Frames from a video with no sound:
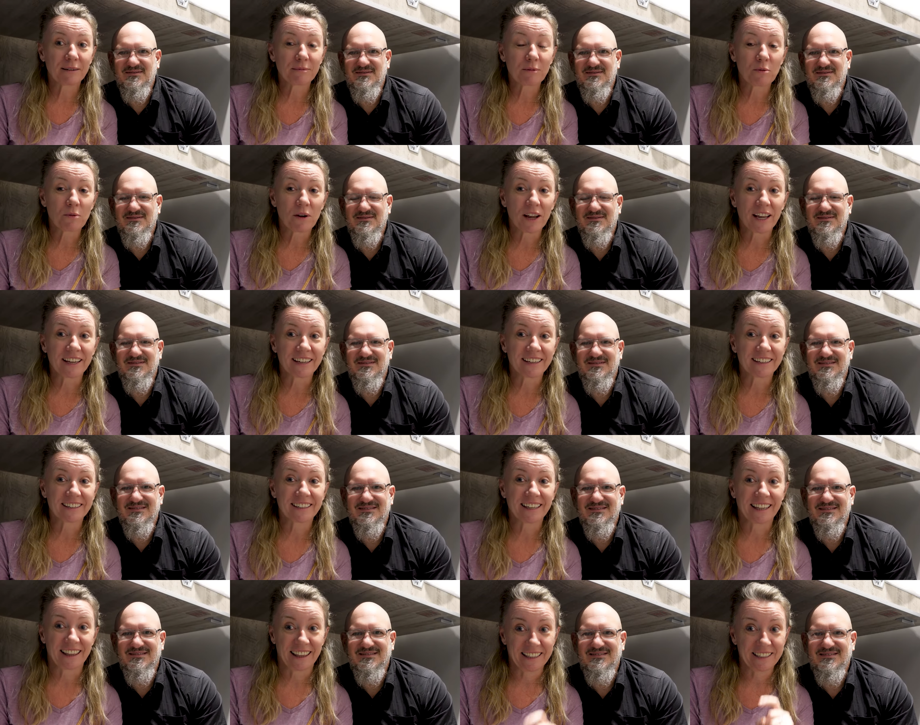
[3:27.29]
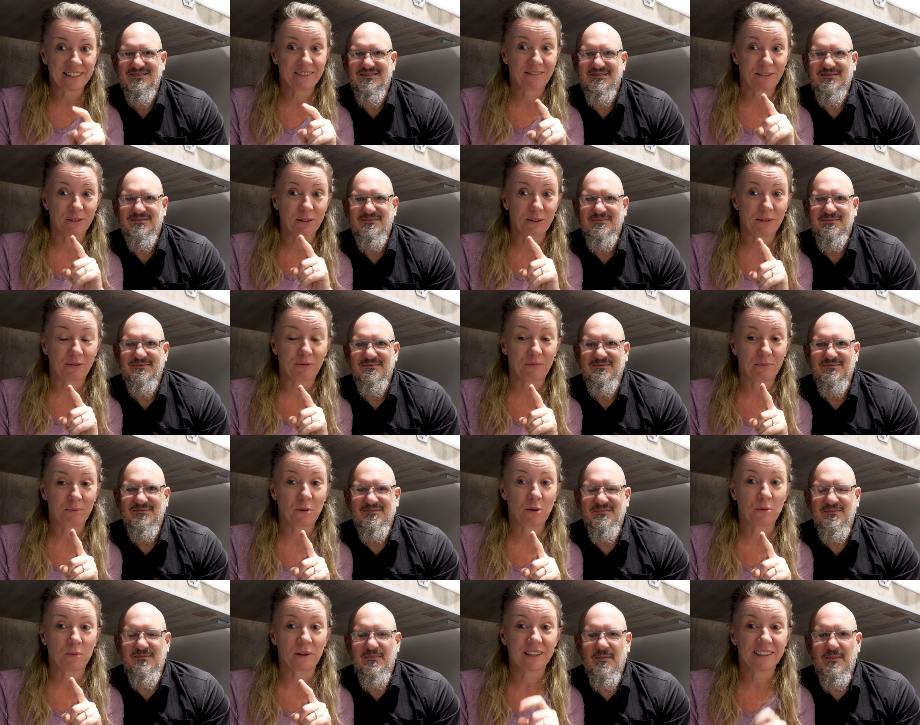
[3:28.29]
Speaker 1: I'm awake, at least for the
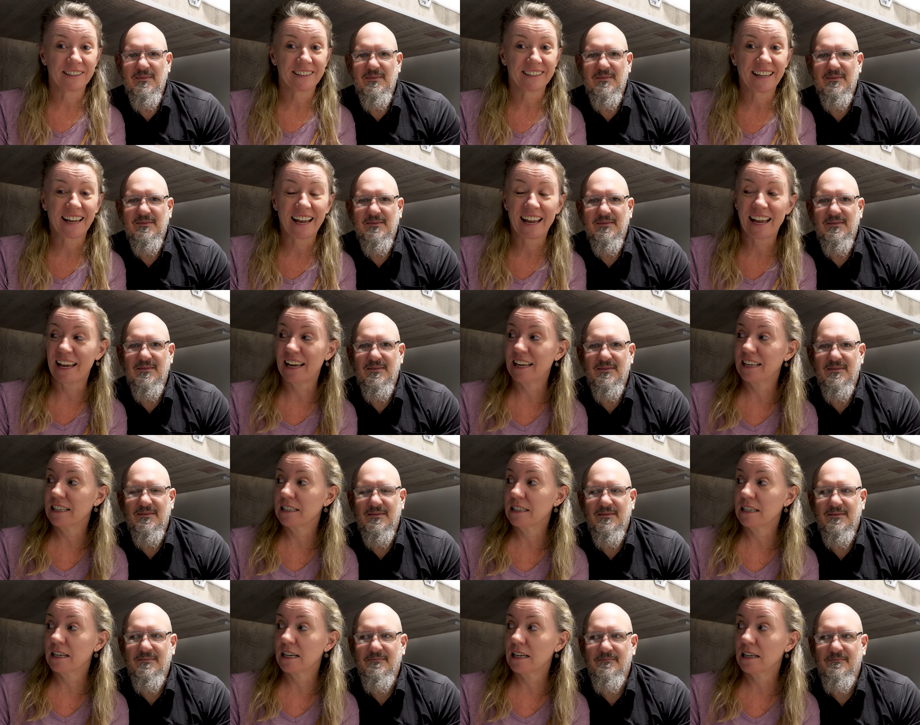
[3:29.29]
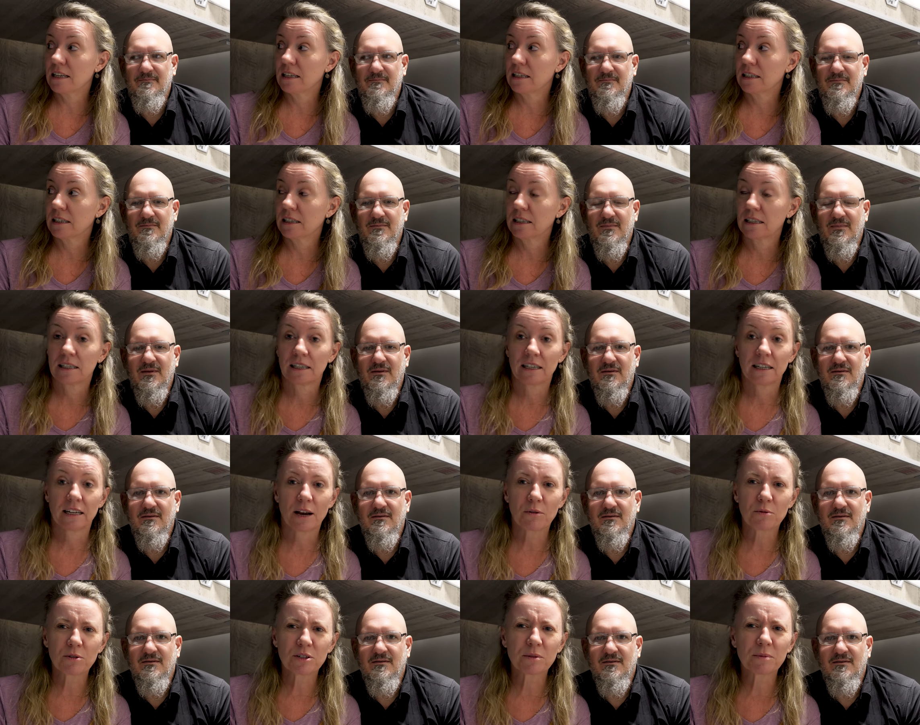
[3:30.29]
moment. And
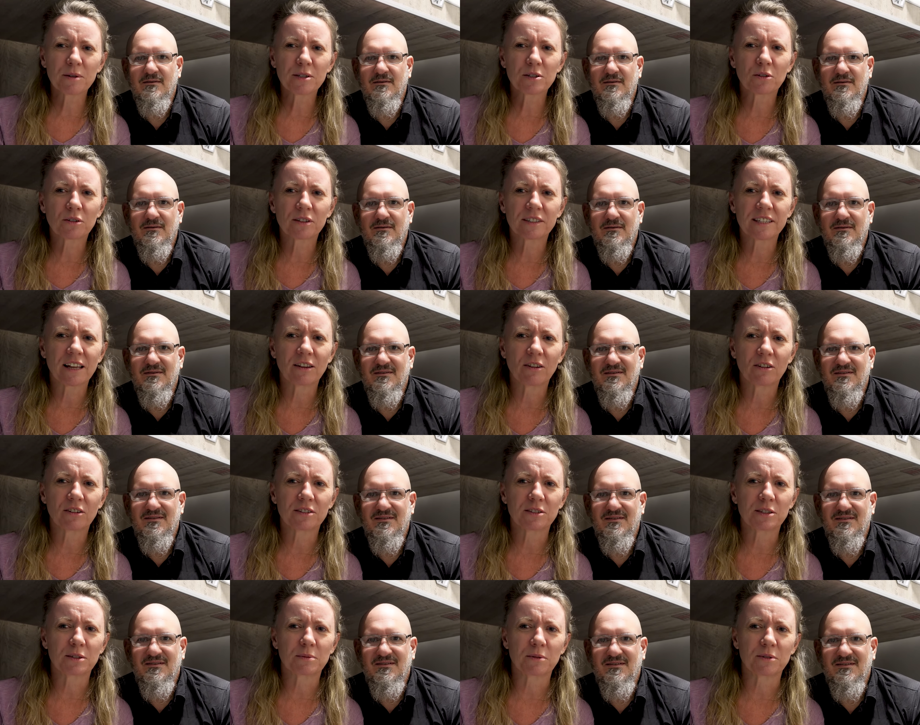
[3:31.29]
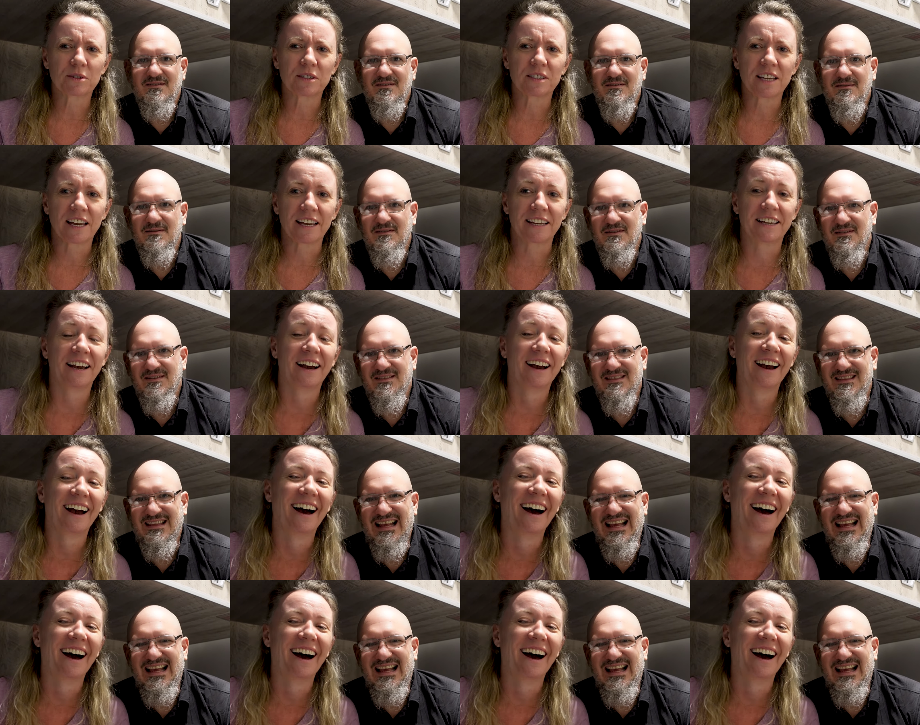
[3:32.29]
I wish somebody told us how long this is supposed to take.